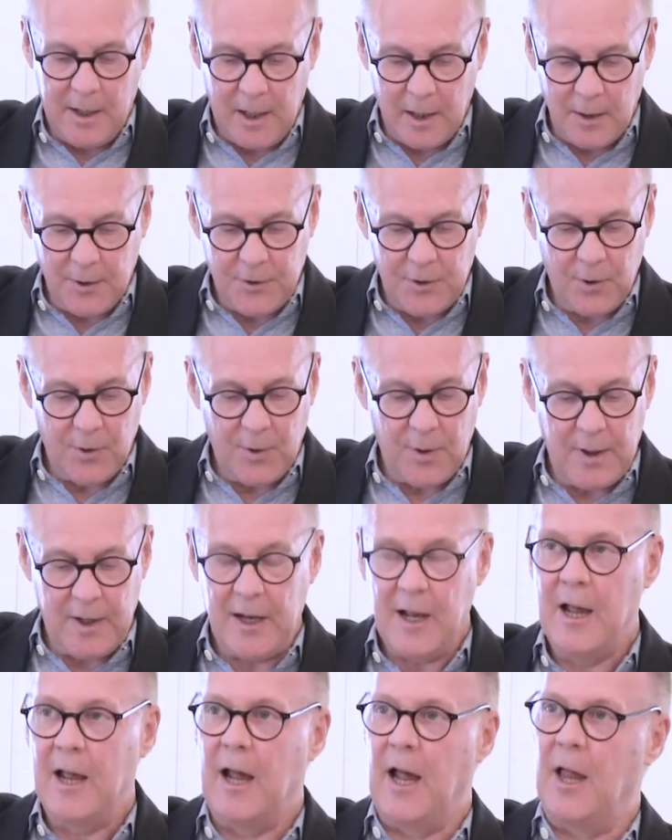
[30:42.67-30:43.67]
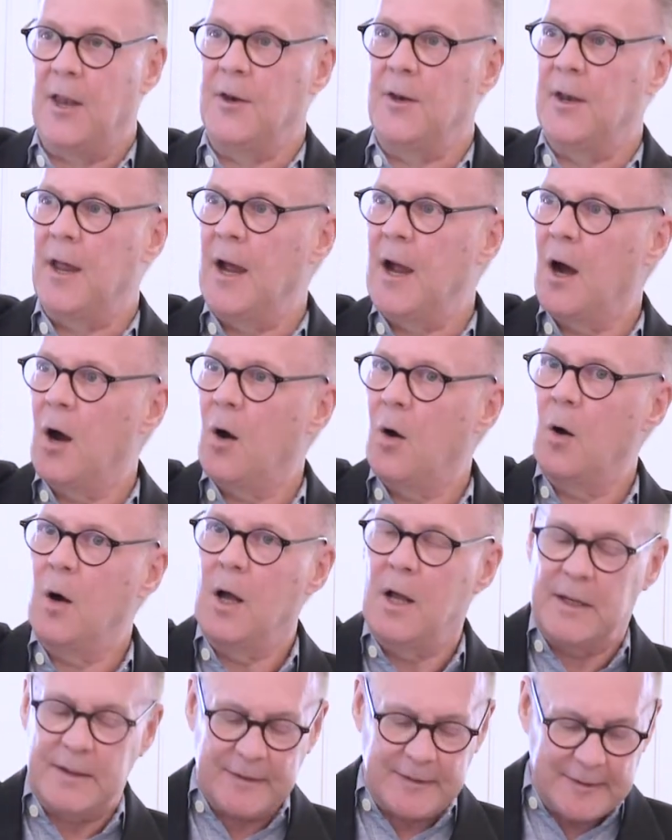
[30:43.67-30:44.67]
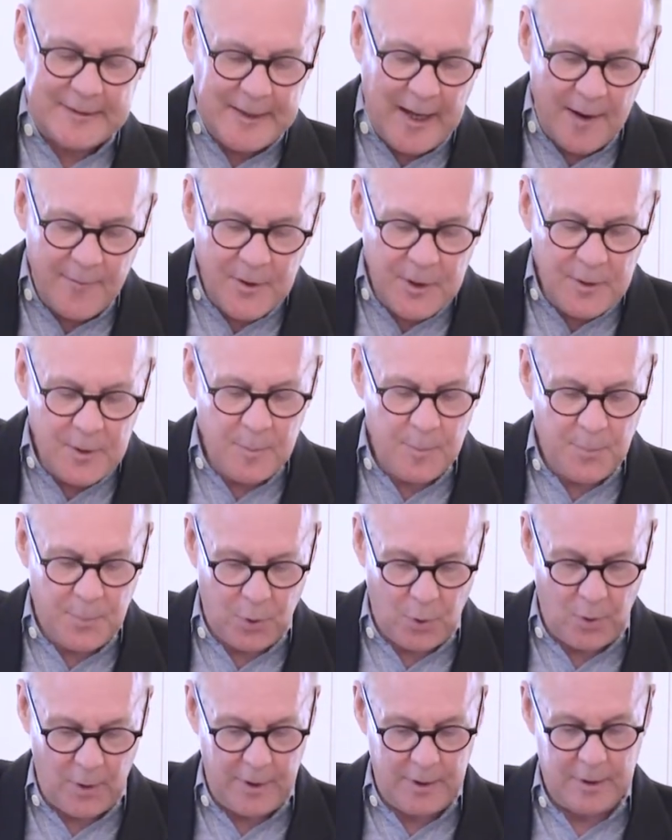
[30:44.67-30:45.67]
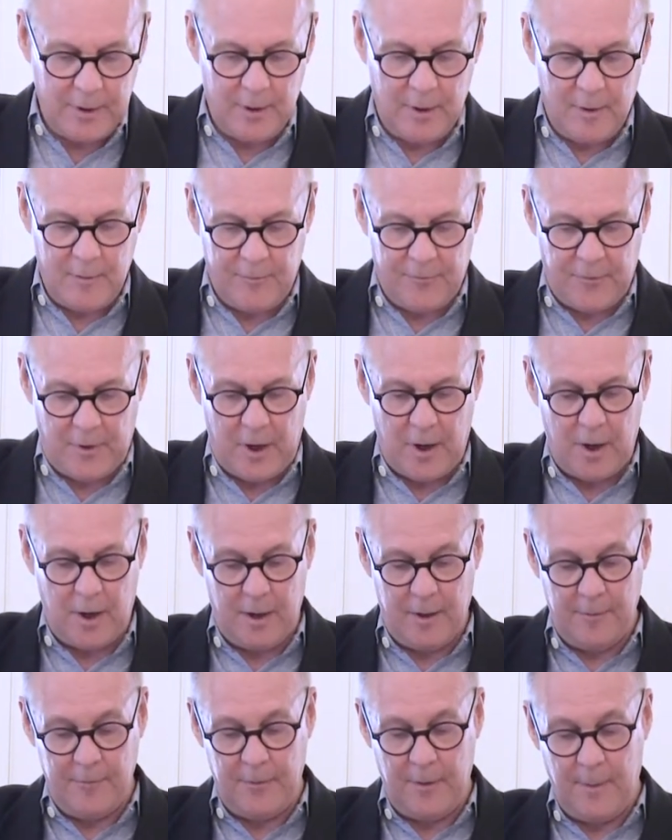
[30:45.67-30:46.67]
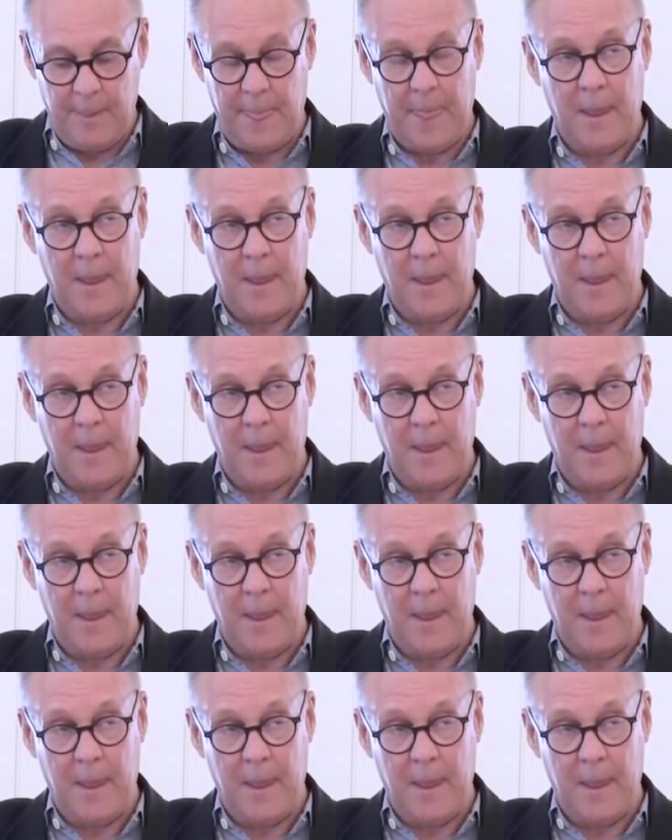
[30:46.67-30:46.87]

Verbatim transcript: Illinois, and now 7.5